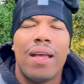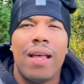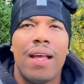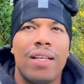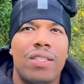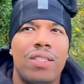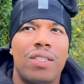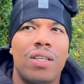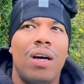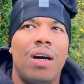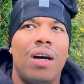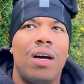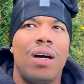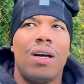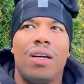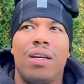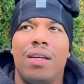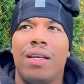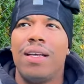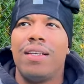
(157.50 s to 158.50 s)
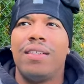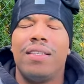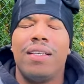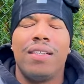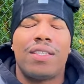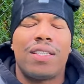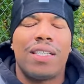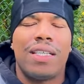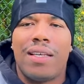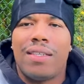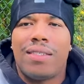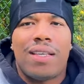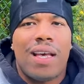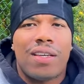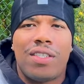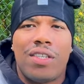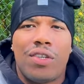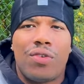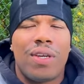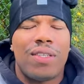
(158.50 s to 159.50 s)
It's uh it's it's
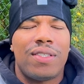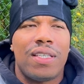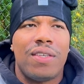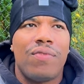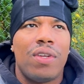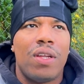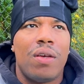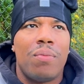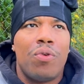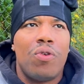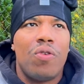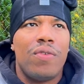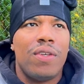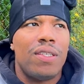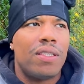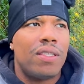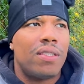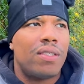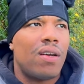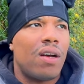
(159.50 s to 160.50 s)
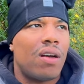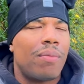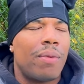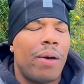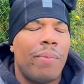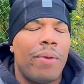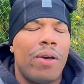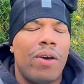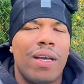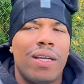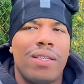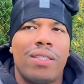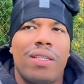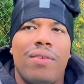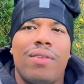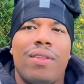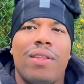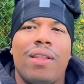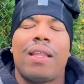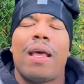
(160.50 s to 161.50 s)
actually crazy. Even in movies, it's talking about male gaze and
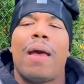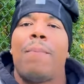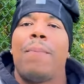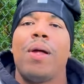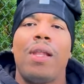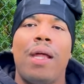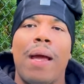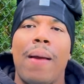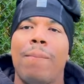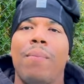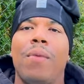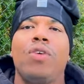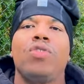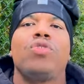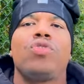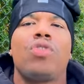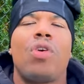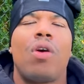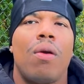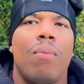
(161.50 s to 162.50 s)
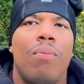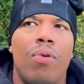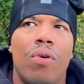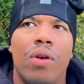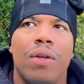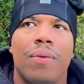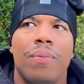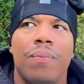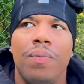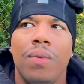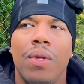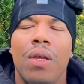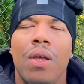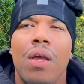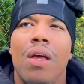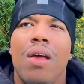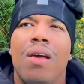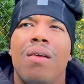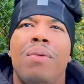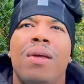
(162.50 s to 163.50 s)
everything like that. But like muscles are important
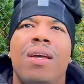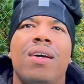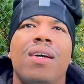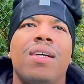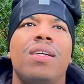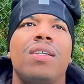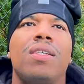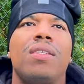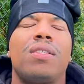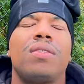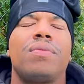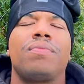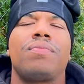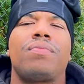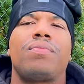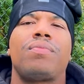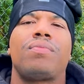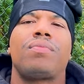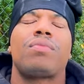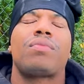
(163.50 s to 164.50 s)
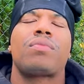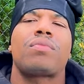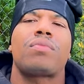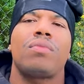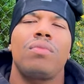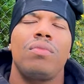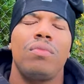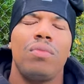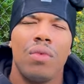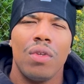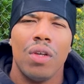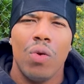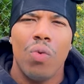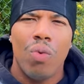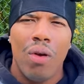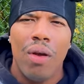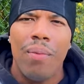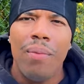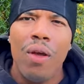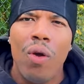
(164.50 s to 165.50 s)
because
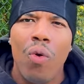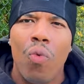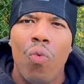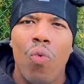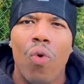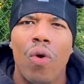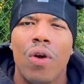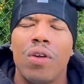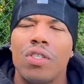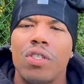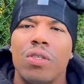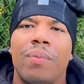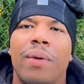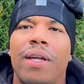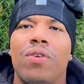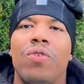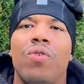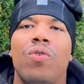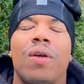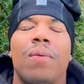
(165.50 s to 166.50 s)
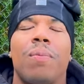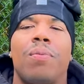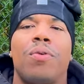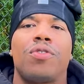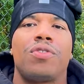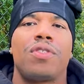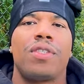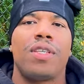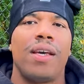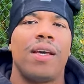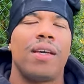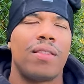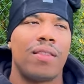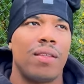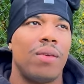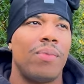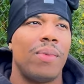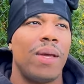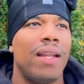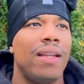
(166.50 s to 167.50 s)
women want somebody who can protect them.